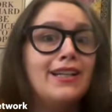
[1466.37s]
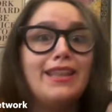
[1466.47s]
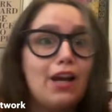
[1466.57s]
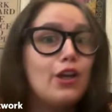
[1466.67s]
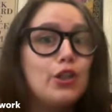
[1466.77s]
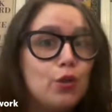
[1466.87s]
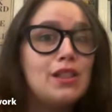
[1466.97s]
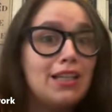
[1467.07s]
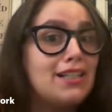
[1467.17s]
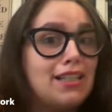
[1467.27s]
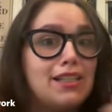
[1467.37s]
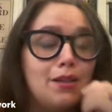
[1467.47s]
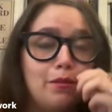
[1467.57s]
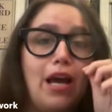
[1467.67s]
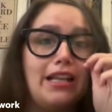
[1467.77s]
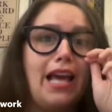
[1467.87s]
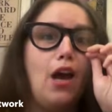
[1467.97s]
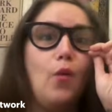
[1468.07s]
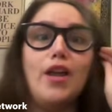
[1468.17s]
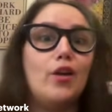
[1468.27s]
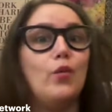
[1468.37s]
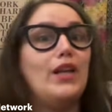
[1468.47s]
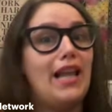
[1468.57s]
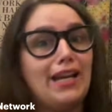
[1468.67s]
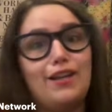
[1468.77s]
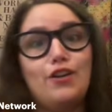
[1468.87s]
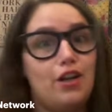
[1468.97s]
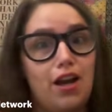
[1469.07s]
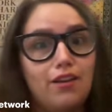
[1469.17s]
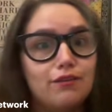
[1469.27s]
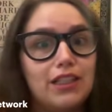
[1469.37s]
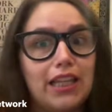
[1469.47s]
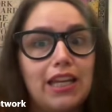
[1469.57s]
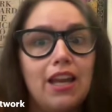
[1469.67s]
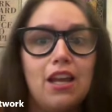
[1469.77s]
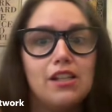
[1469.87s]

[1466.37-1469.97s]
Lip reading: They are using a system like that, whether we like it or not, really.